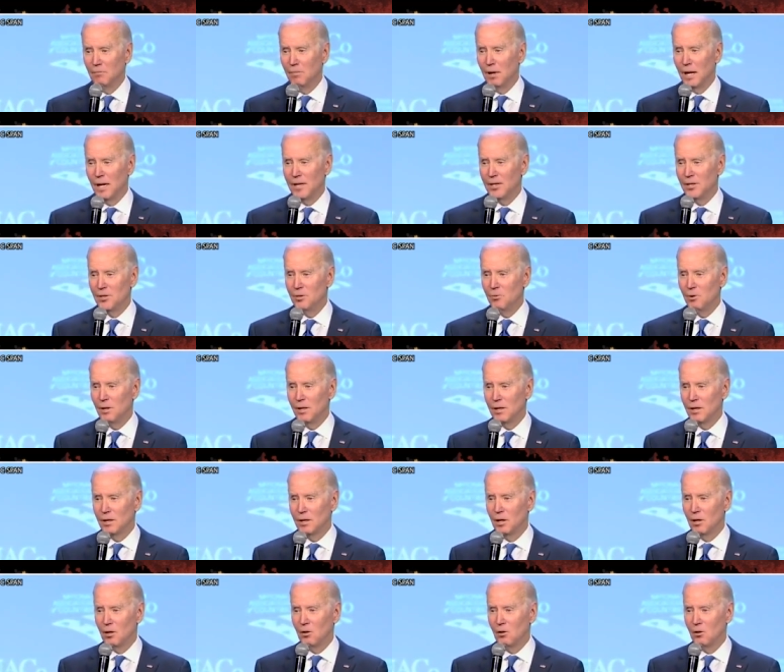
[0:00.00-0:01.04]
Biden, you
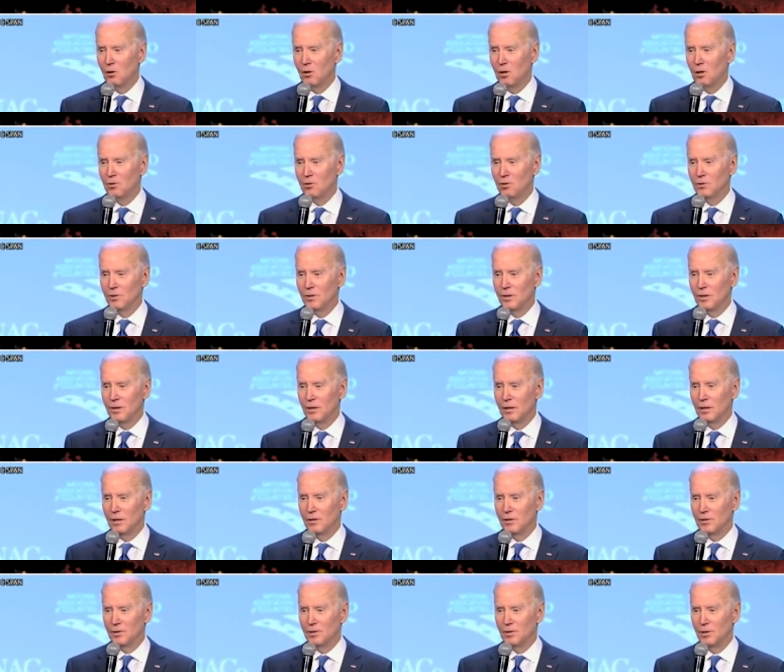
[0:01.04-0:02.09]
want to
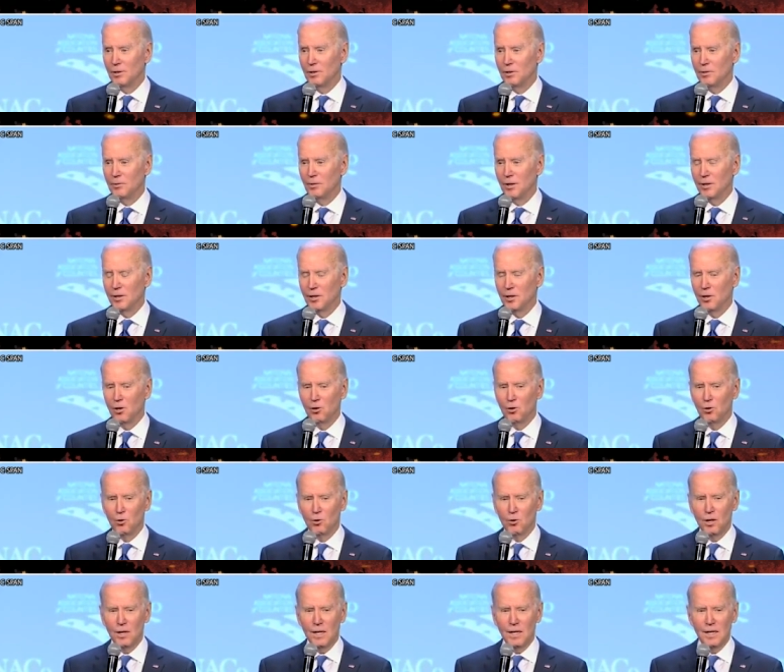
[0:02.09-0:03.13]
go you want to go
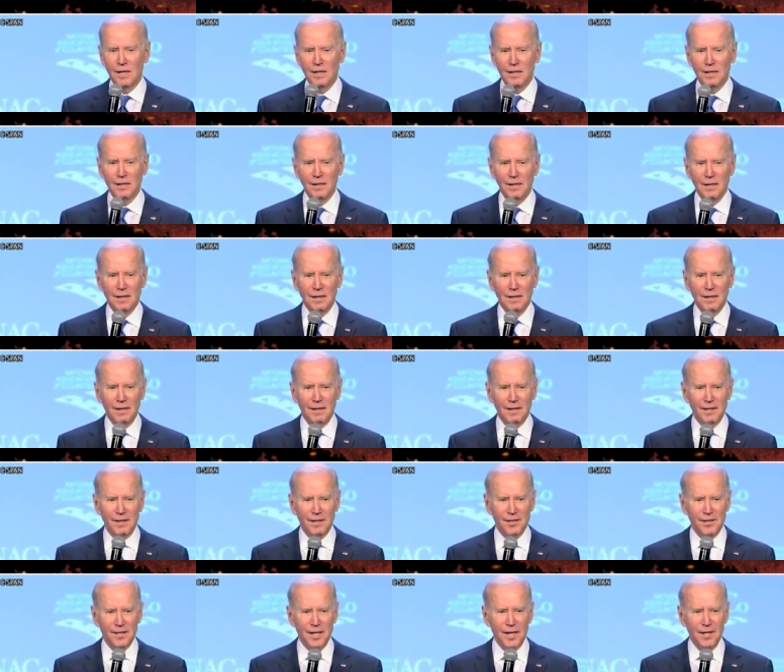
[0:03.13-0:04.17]
green,
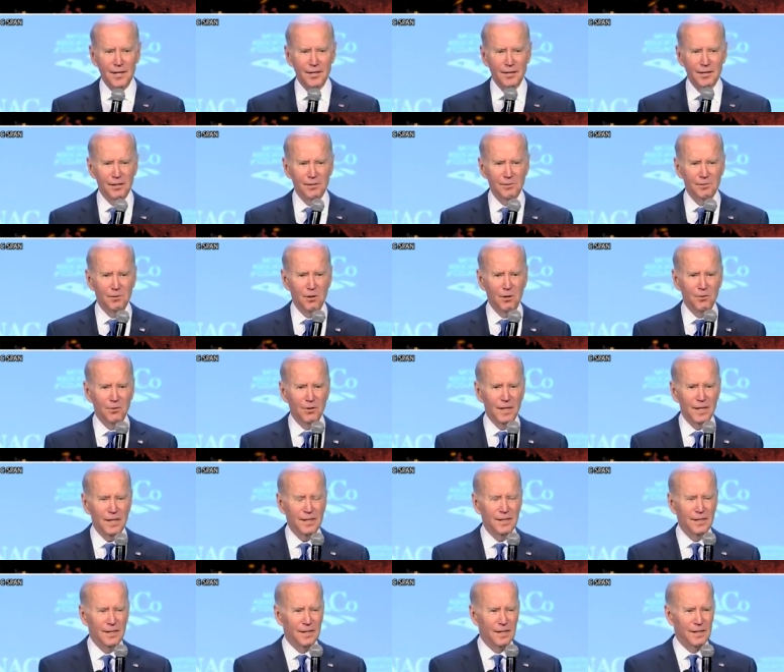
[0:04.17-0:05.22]
and in 10 years we won't
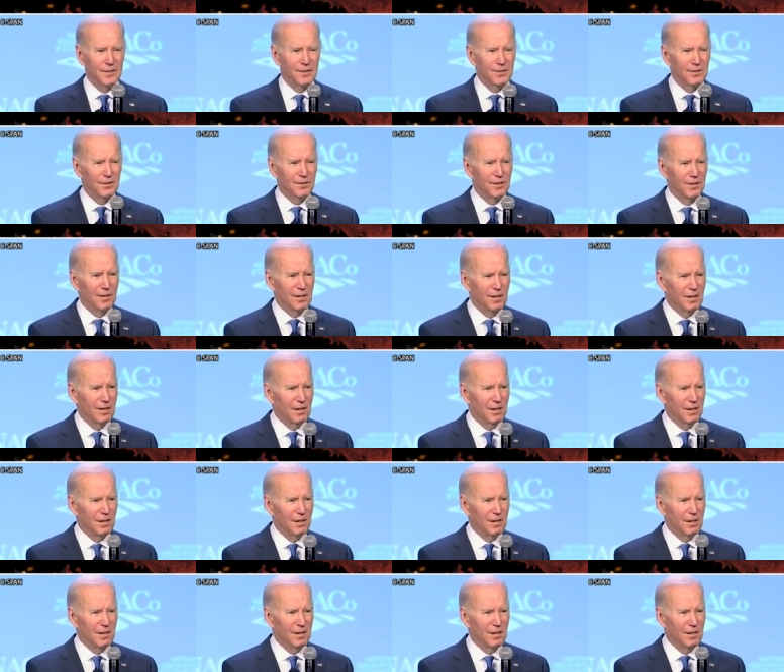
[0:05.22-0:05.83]
need this.